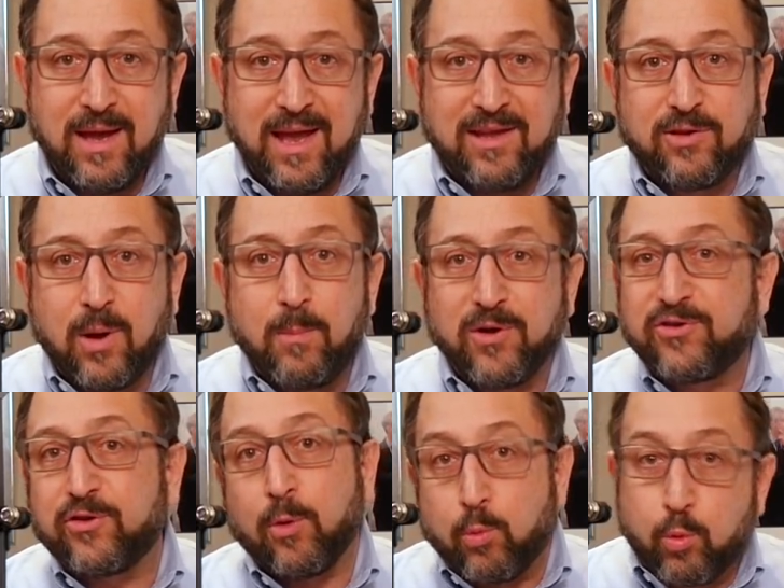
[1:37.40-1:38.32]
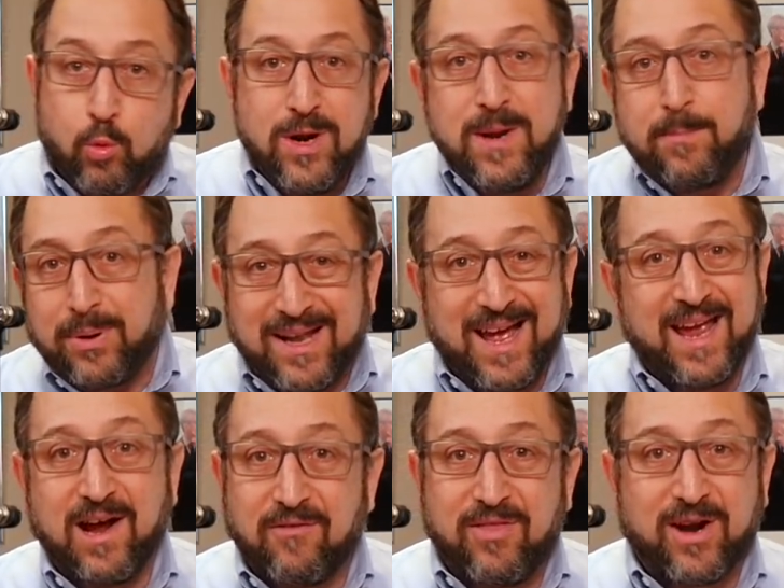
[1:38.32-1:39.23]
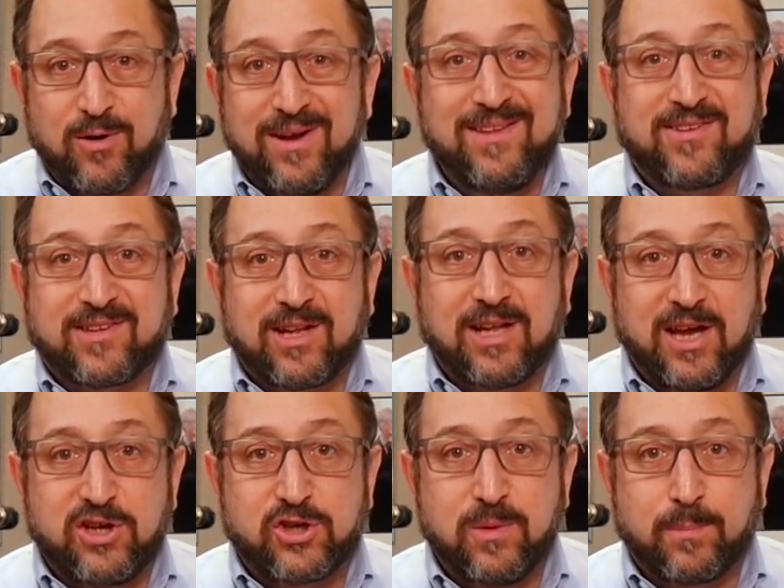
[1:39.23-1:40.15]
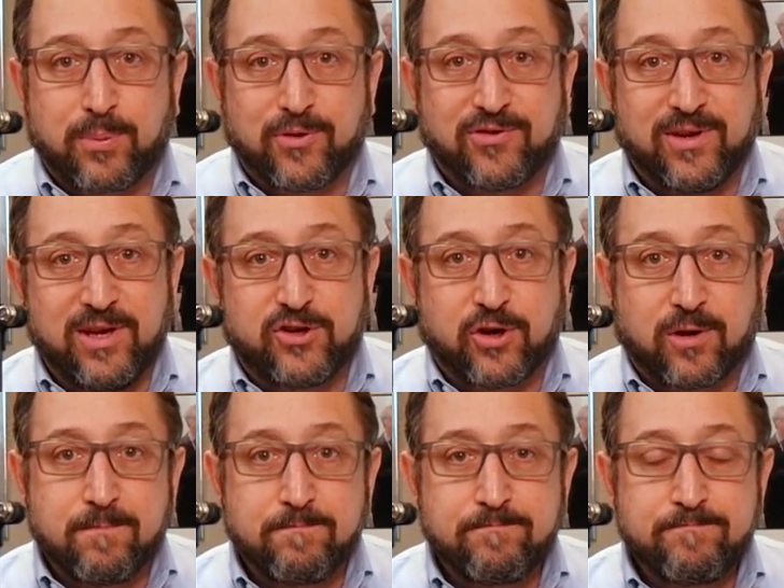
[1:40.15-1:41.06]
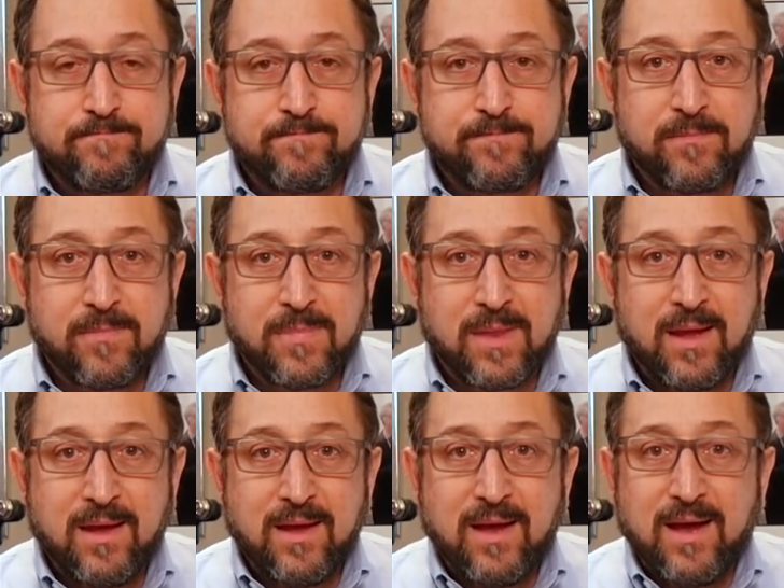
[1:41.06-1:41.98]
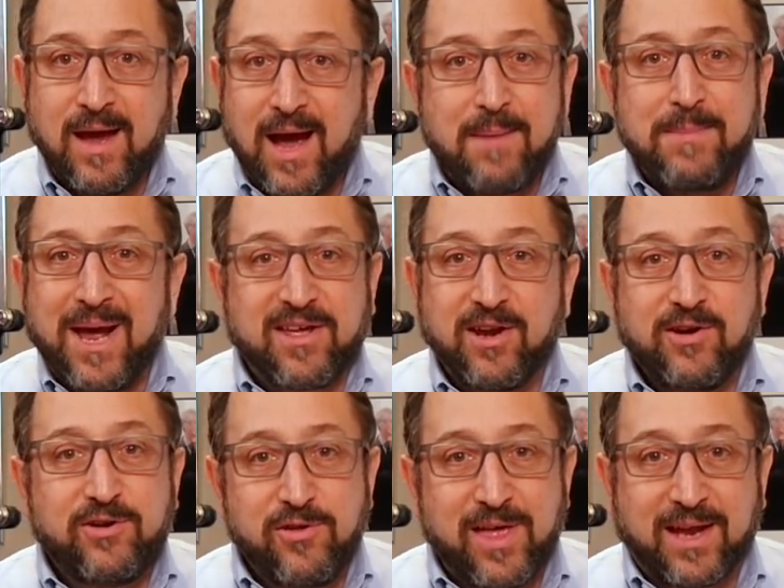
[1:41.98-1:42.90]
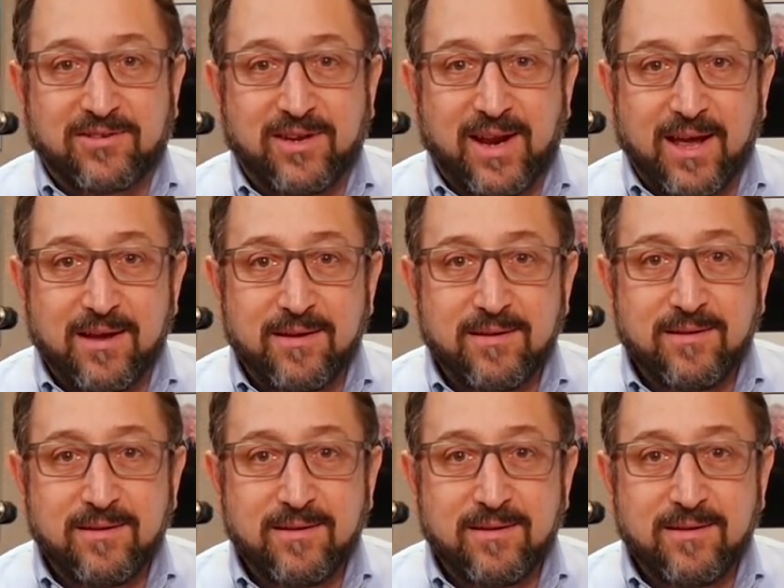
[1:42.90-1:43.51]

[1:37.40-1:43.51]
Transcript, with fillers: It's almost a replay of their installation procedure. I'm not going to do that today.